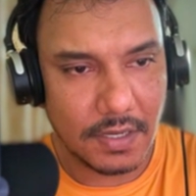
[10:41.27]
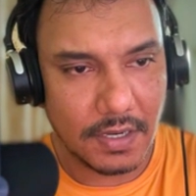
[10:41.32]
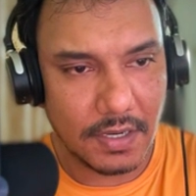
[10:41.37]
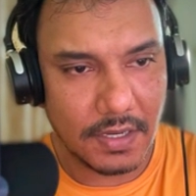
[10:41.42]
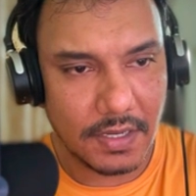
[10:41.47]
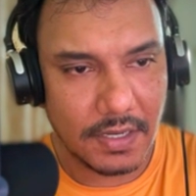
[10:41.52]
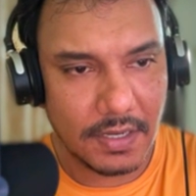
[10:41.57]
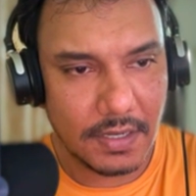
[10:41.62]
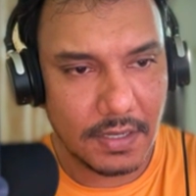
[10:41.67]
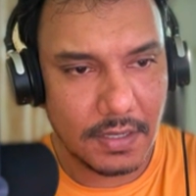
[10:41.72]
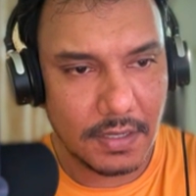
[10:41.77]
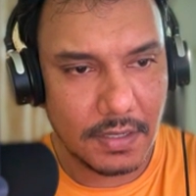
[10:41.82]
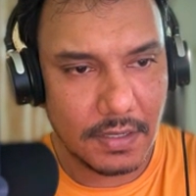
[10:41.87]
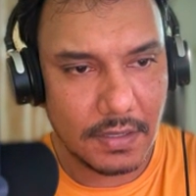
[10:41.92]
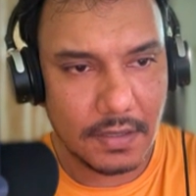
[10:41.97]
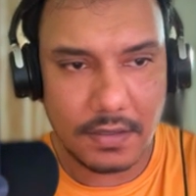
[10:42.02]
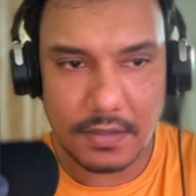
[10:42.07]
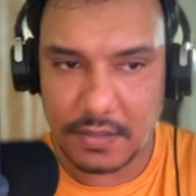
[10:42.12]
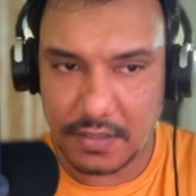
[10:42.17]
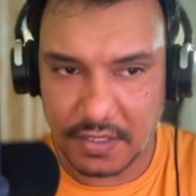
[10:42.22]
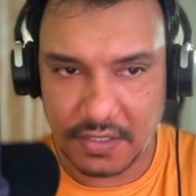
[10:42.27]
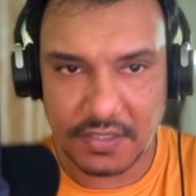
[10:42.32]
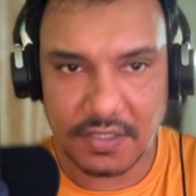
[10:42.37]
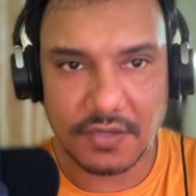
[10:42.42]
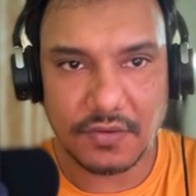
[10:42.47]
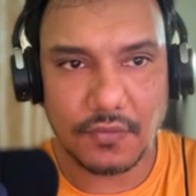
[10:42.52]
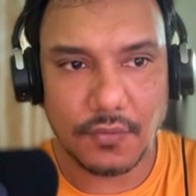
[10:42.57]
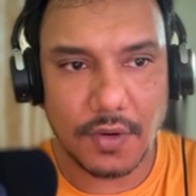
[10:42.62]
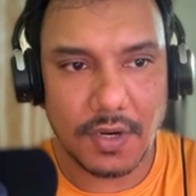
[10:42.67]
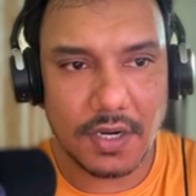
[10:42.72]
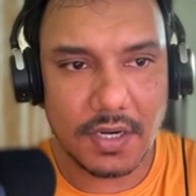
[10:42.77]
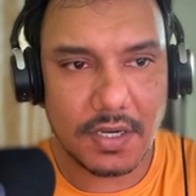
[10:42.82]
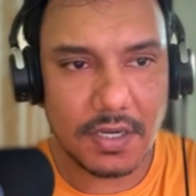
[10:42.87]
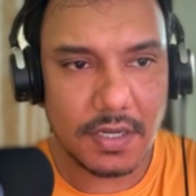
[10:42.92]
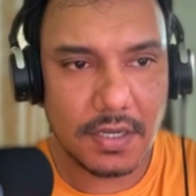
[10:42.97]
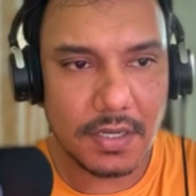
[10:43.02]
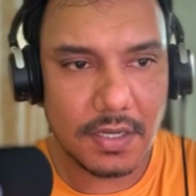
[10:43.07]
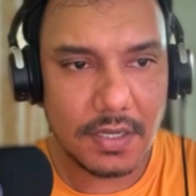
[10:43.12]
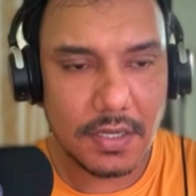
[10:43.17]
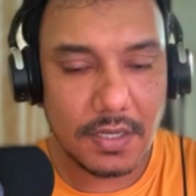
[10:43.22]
L L doesn't work.